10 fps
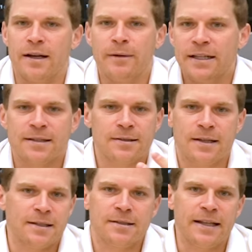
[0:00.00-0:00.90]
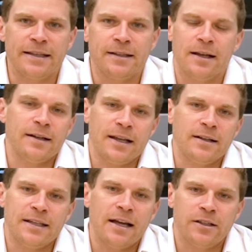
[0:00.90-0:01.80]
I mean, that's
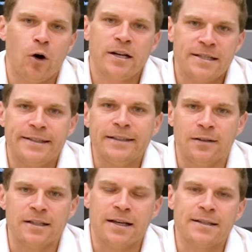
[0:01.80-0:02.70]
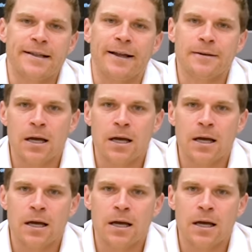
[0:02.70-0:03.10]
the honest deal is that.